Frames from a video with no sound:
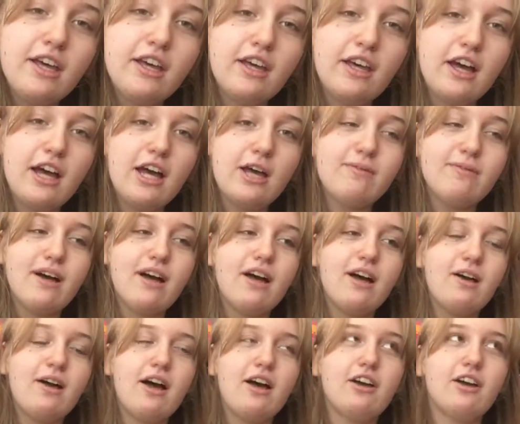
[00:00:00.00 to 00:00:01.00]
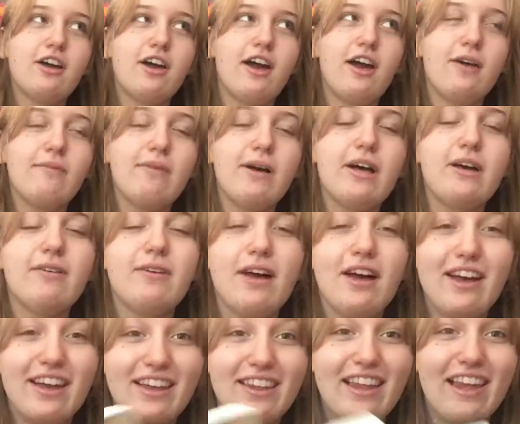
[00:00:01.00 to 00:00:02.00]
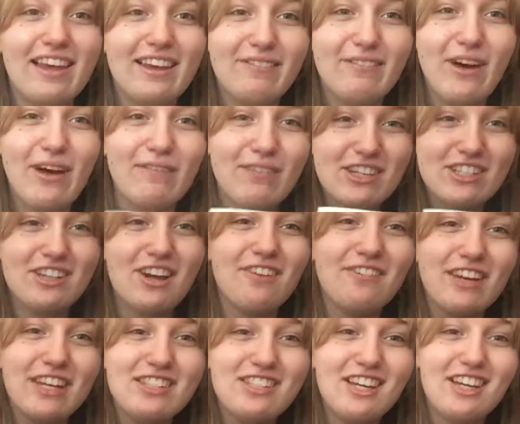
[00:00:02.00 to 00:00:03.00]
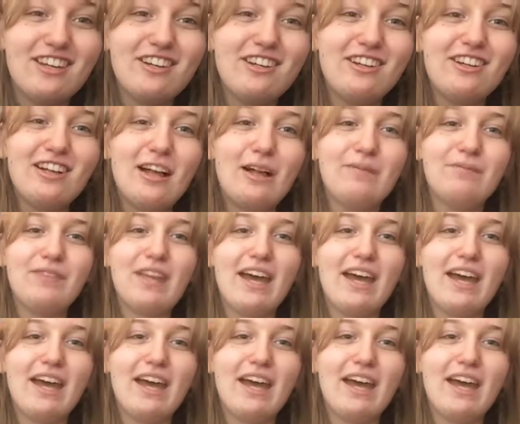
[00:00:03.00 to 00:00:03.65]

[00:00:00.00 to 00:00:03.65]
come up come up like publish on my channel um,